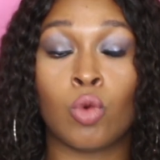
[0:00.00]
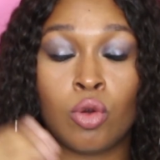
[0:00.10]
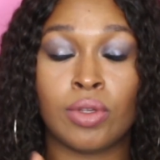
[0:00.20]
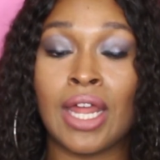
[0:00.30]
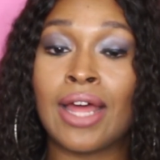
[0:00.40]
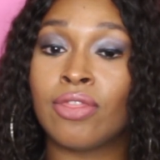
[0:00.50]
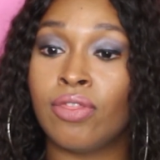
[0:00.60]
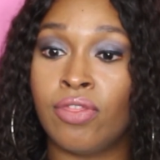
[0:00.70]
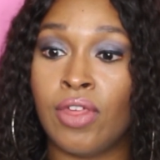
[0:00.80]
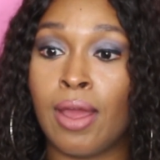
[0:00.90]
well,
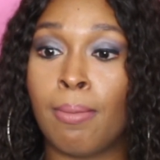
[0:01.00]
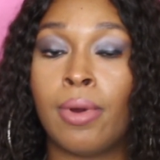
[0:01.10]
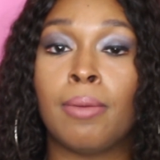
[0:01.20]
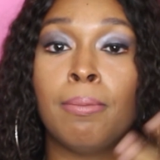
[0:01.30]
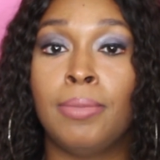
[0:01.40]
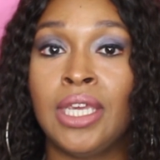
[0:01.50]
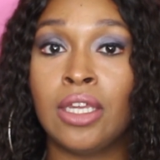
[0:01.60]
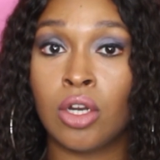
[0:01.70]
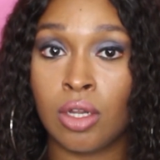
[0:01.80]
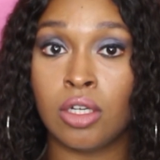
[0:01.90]
not them, but me
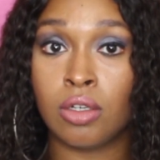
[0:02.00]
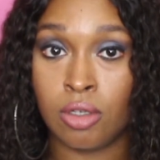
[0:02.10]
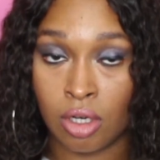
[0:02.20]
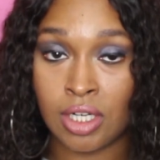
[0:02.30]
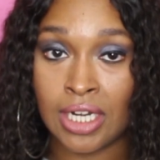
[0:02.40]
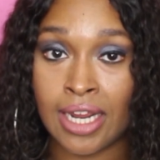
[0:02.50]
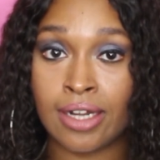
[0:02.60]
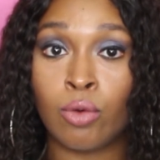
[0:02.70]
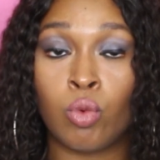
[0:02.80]
and Dirty Diana,